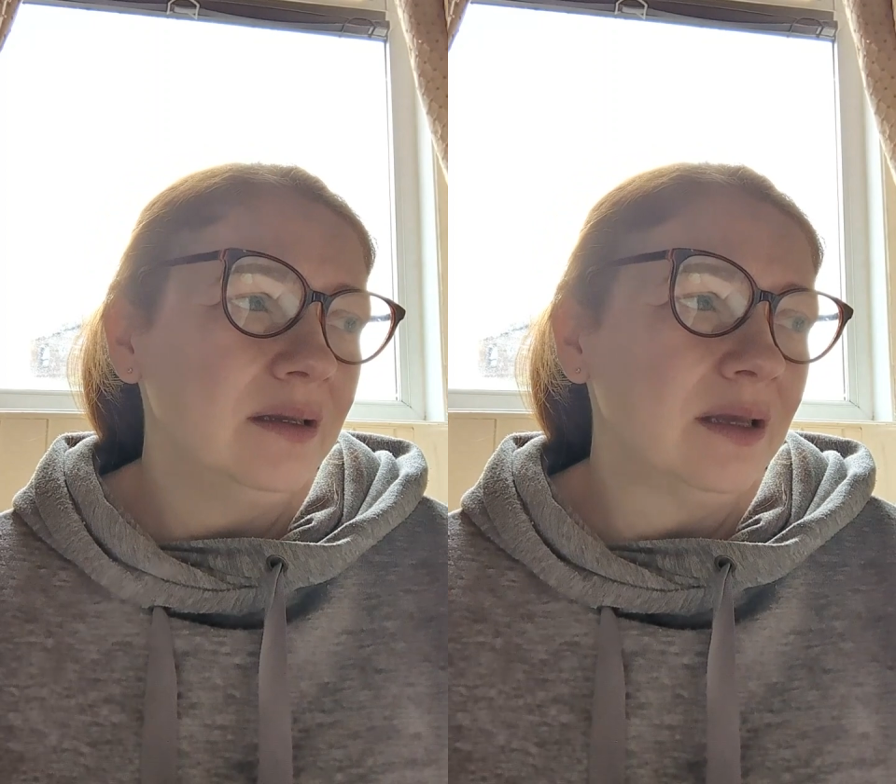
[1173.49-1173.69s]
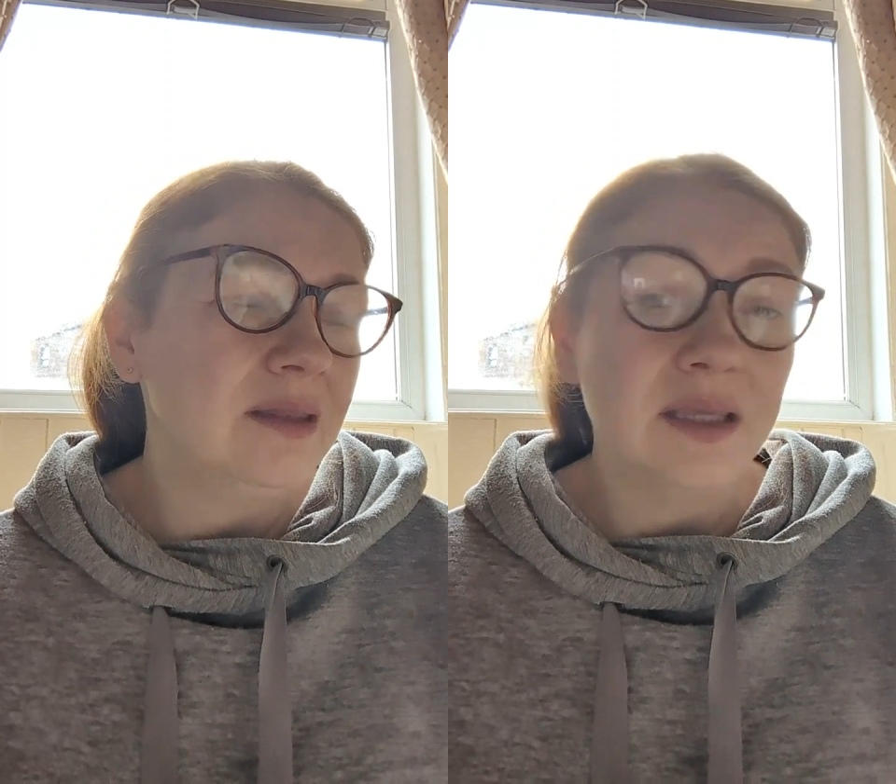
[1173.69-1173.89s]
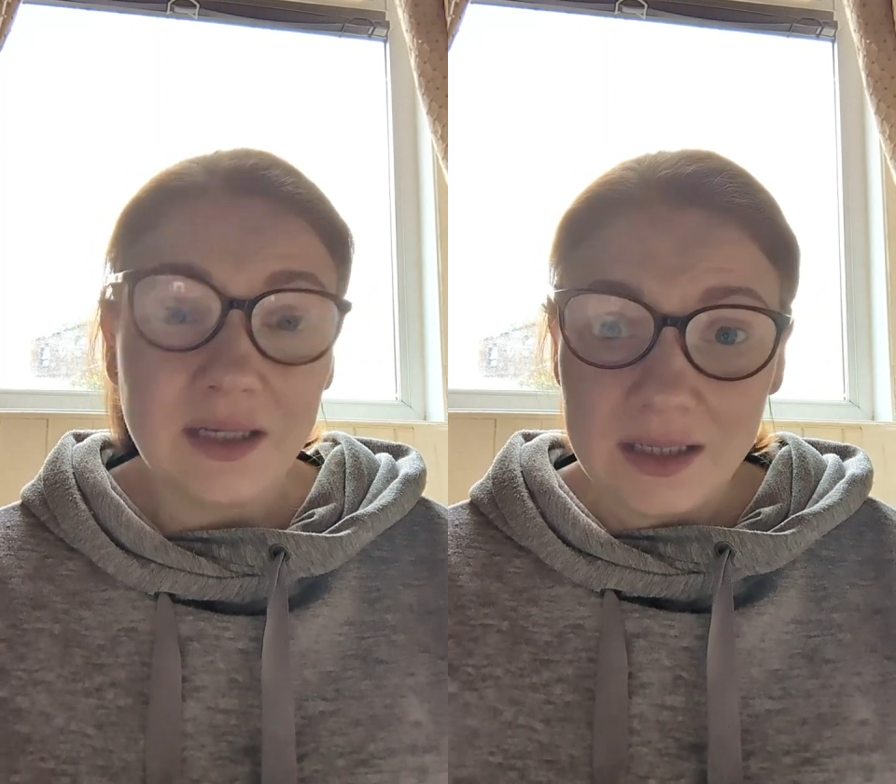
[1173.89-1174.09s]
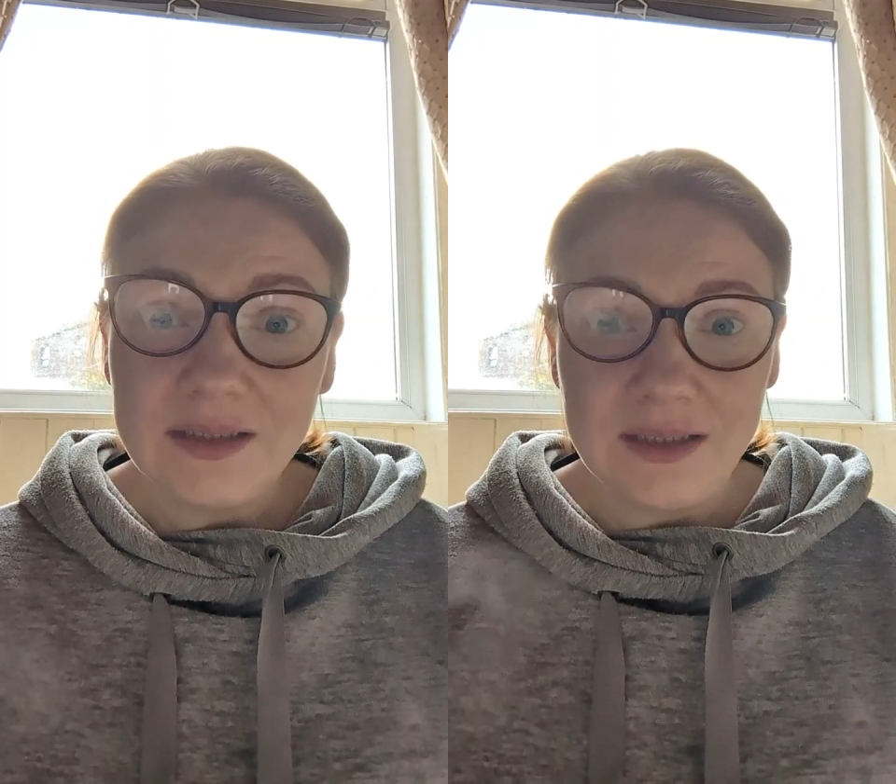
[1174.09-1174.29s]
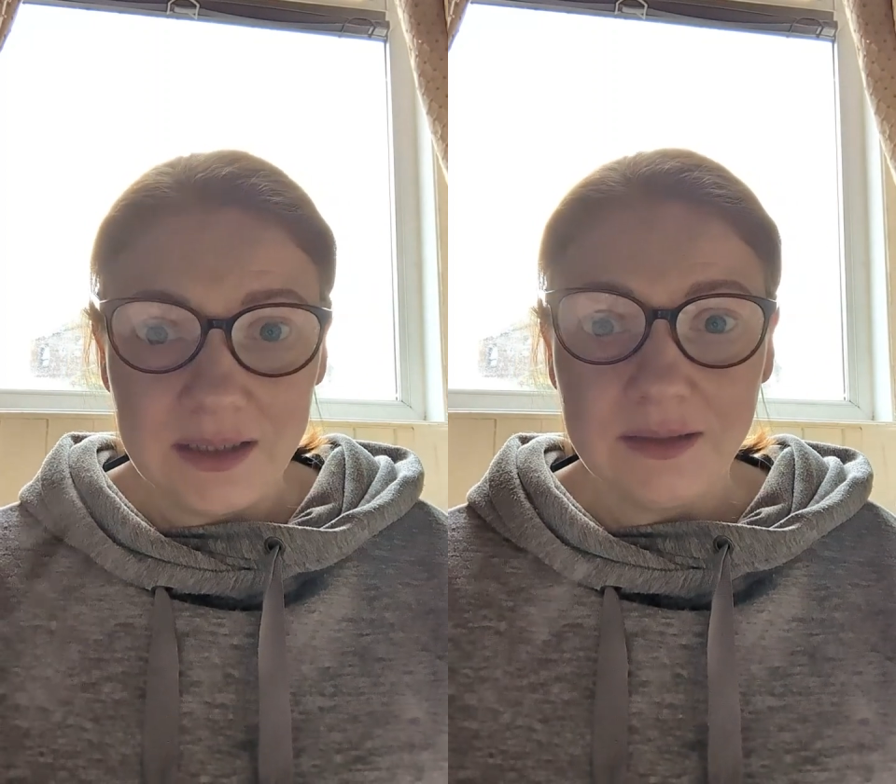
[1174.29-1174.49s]
and the
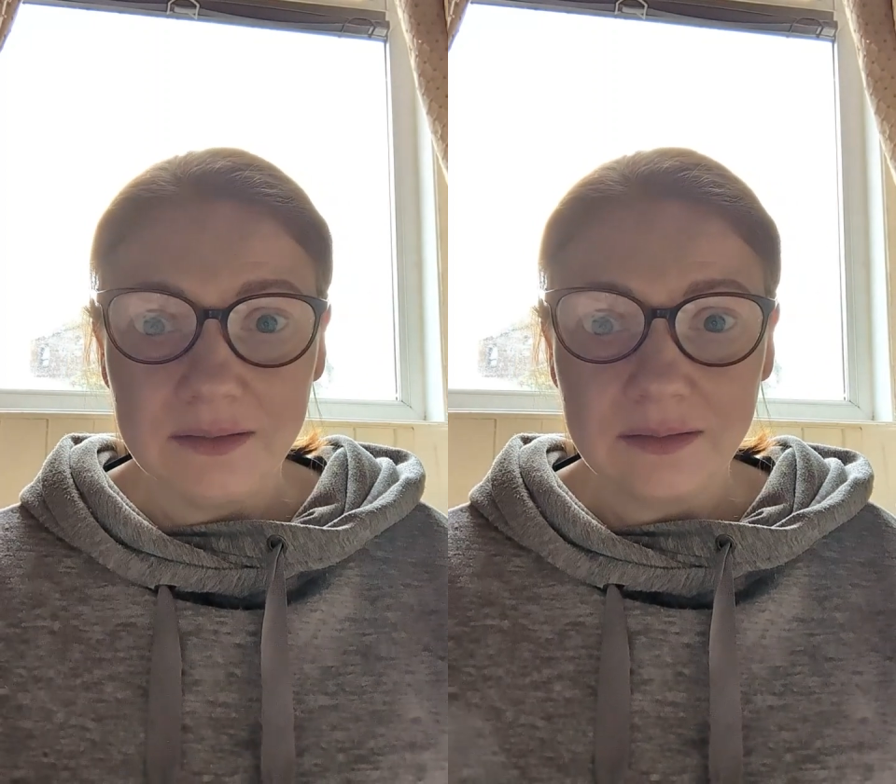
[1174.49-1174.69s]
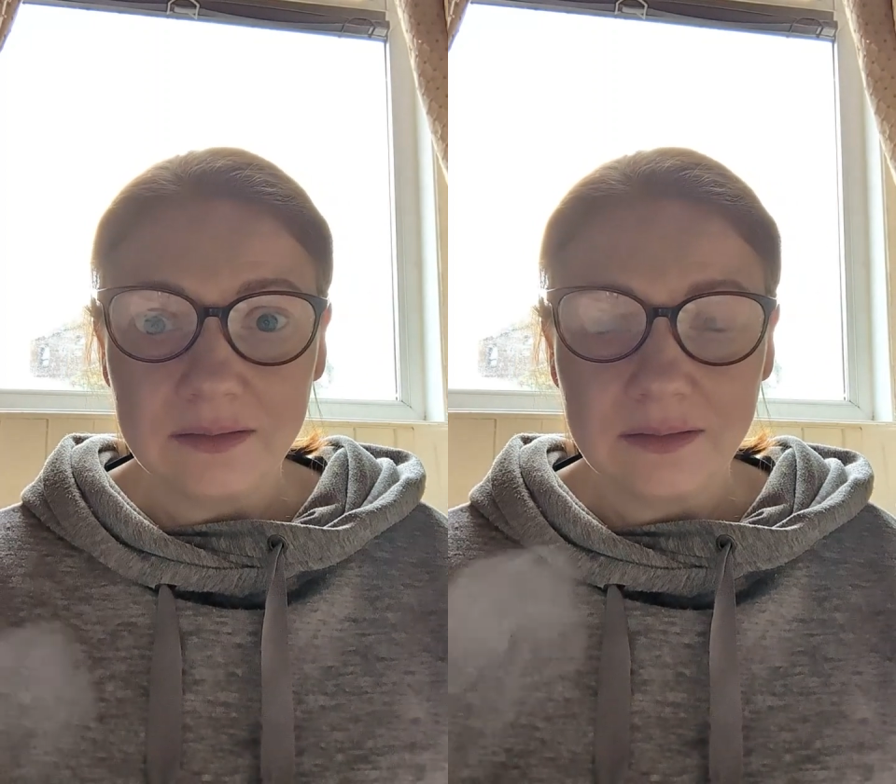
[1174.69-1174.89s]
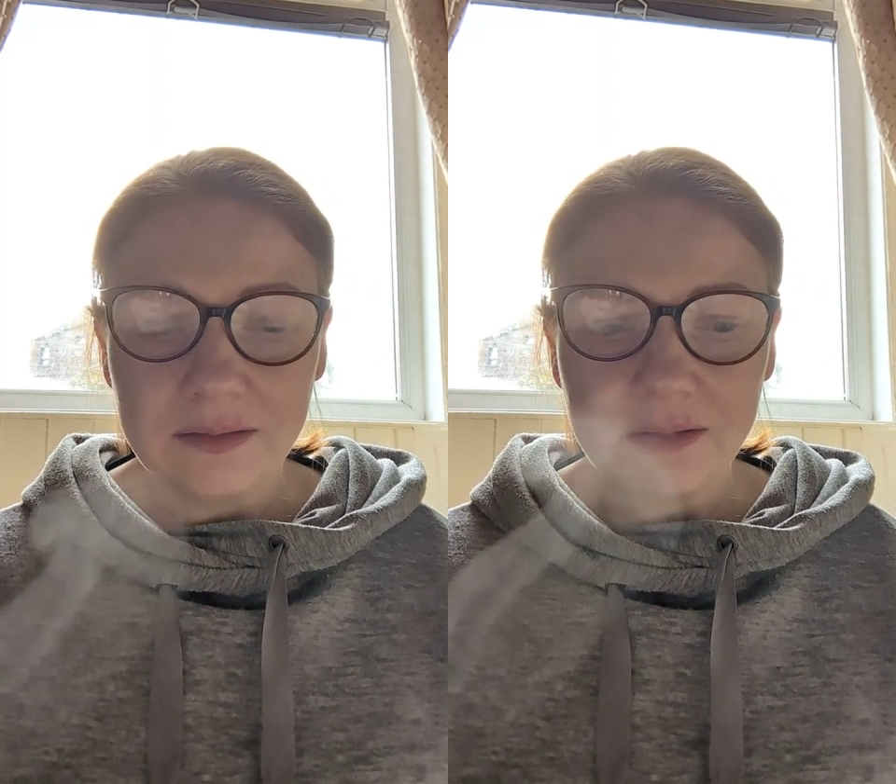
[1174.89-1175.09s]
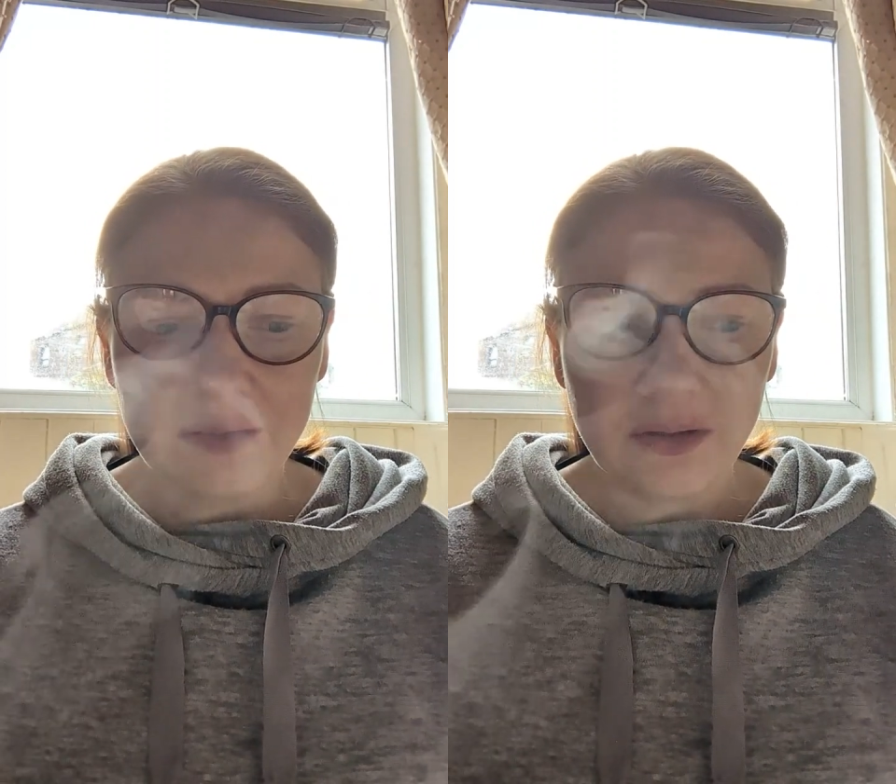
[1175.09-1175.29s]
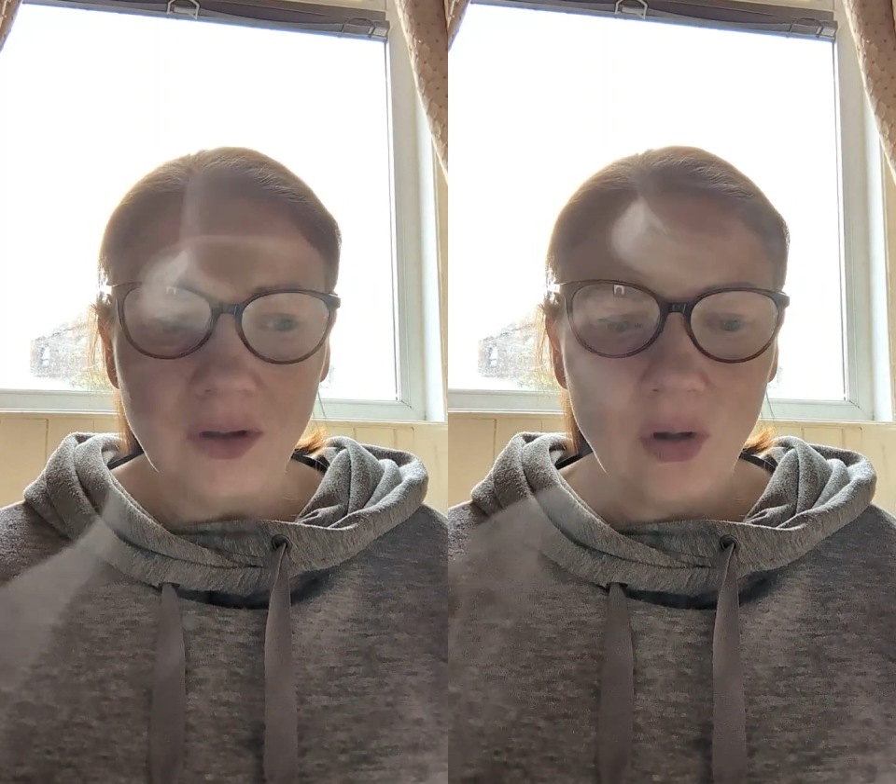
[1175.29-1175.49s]
creatine
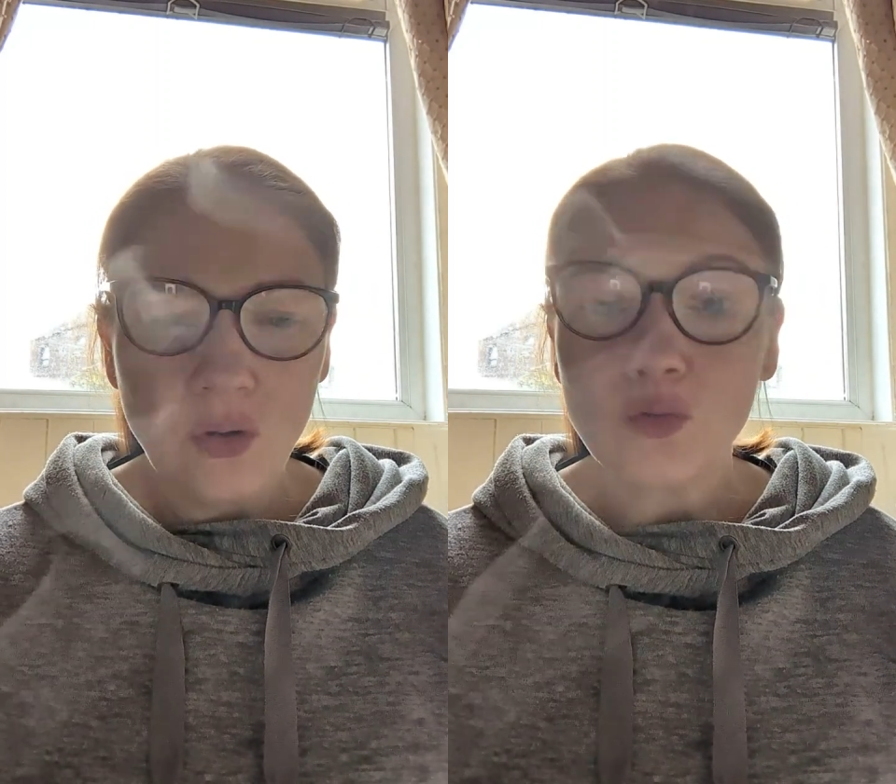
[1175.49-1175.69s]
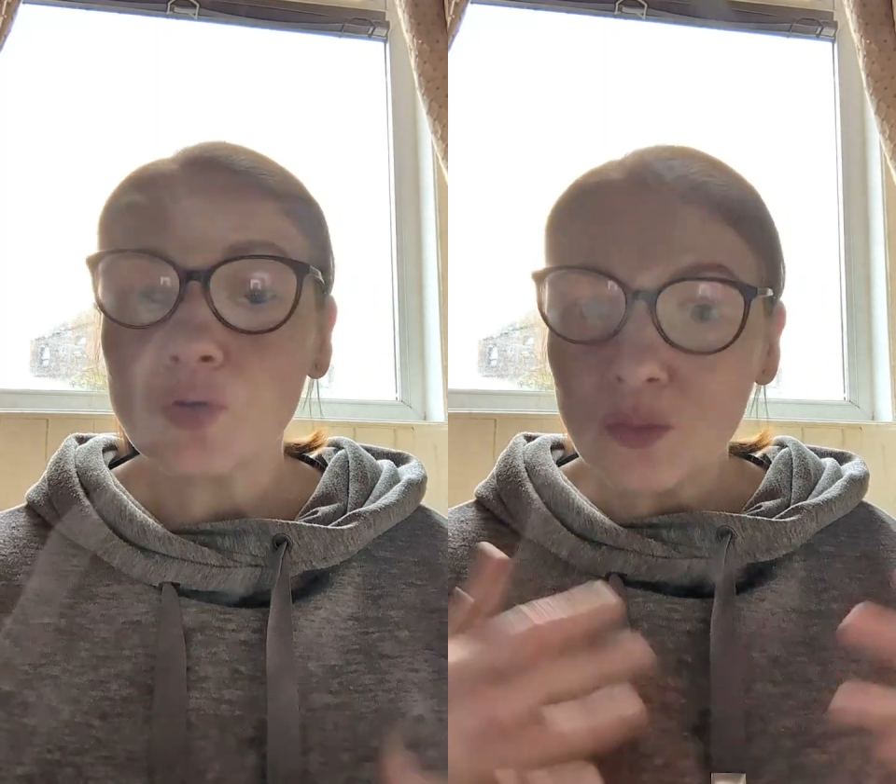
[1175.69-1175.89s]
was